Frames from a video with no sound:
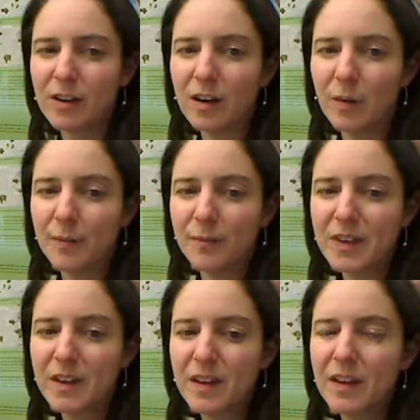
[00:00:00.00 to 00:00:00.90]

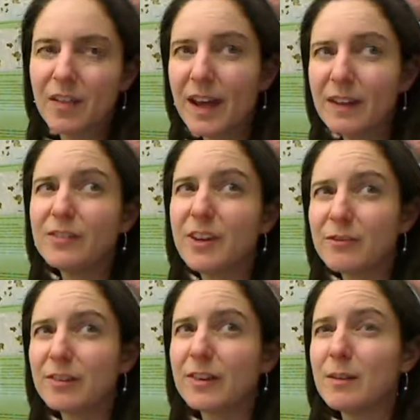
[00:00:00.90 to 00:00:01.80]
that is
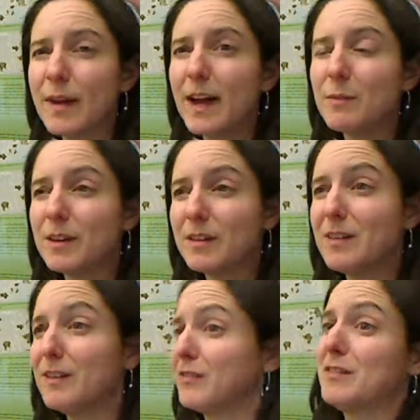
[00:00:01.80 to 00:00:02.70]
definitely a map that
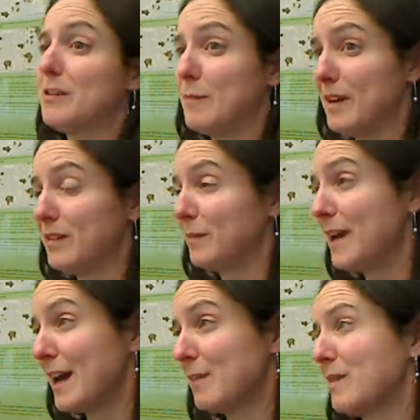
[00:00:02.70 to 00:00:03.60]
it's an amazing
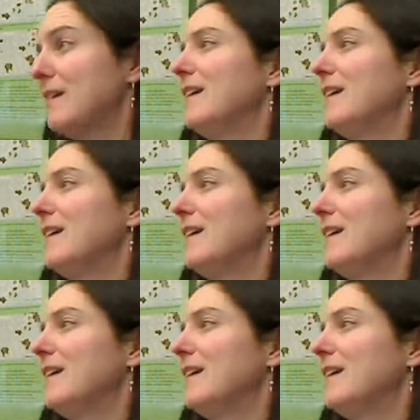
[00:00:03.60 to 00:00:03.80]
map.